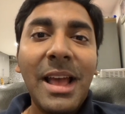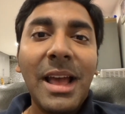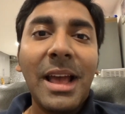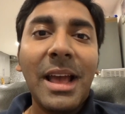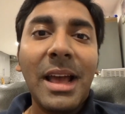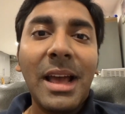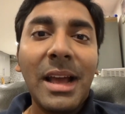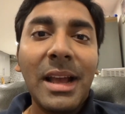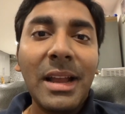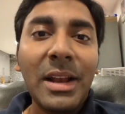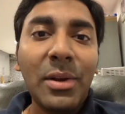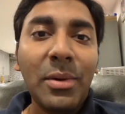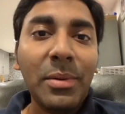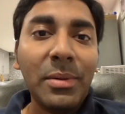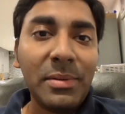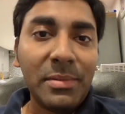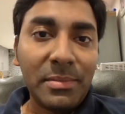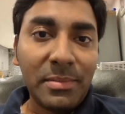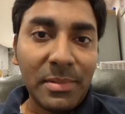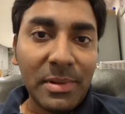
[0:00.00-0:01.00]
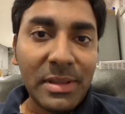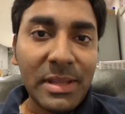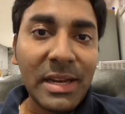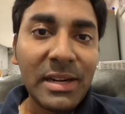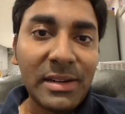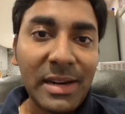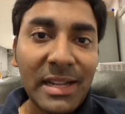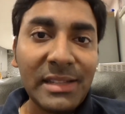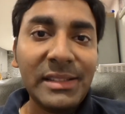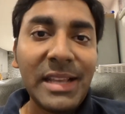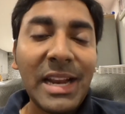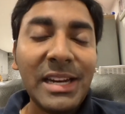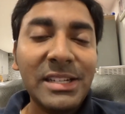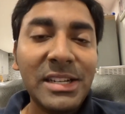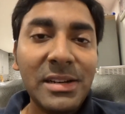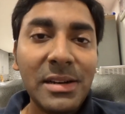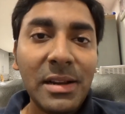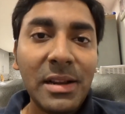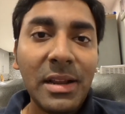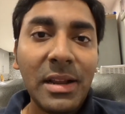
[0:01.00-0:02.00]
the
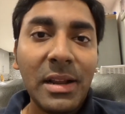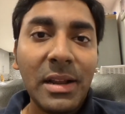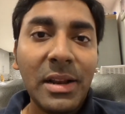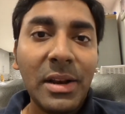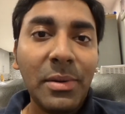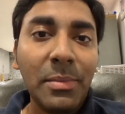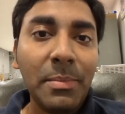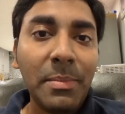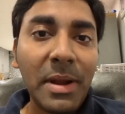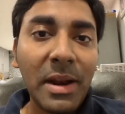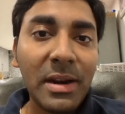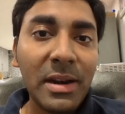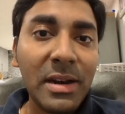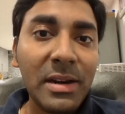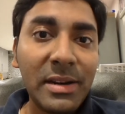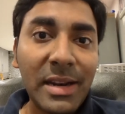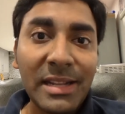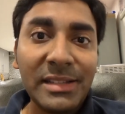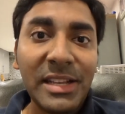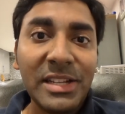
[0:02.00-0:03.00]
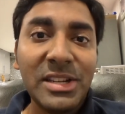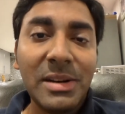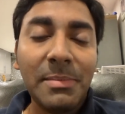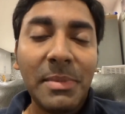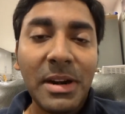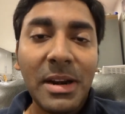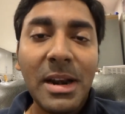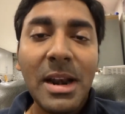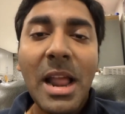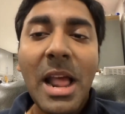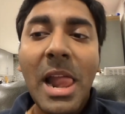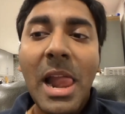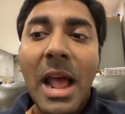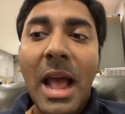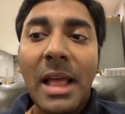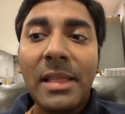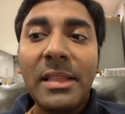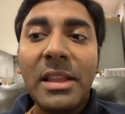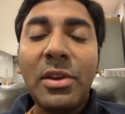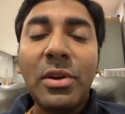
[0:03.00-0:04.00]
transaction button,
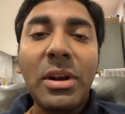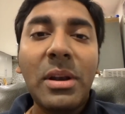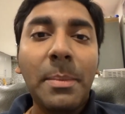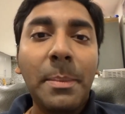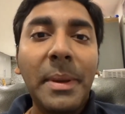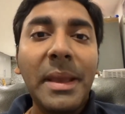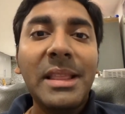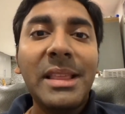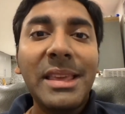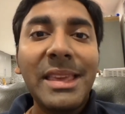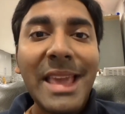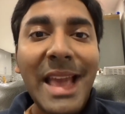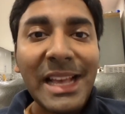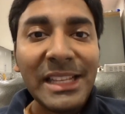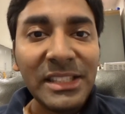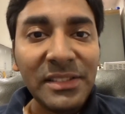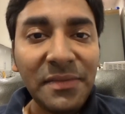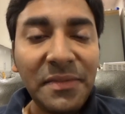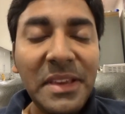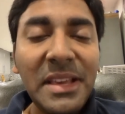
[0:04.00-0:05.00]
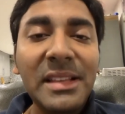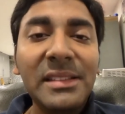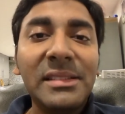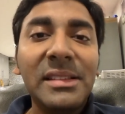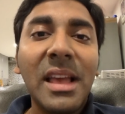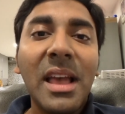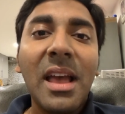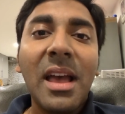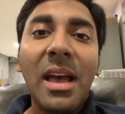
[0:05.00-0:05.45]
and then you need to pay the gas fees.